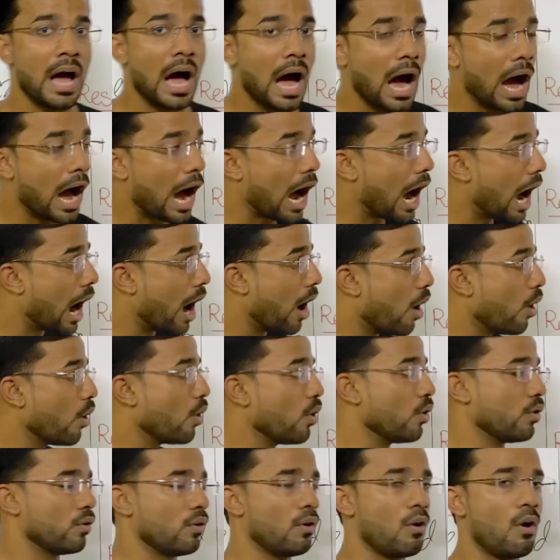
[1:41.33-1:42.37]

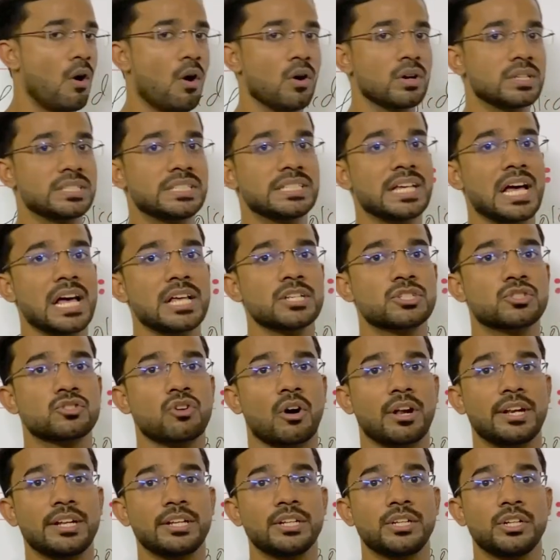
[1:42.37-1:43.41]
how
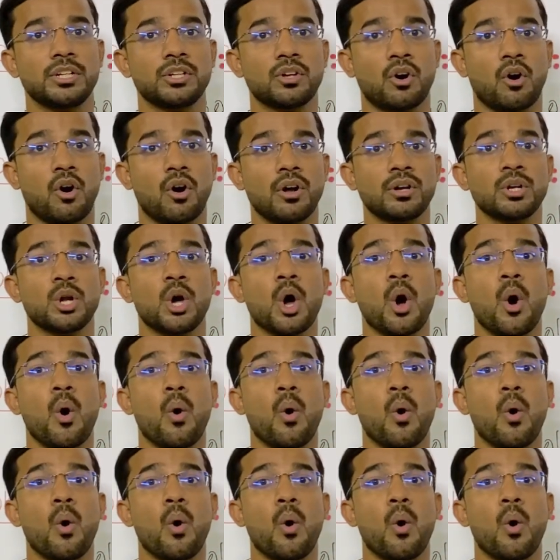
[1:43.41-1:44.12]
oxazolidinone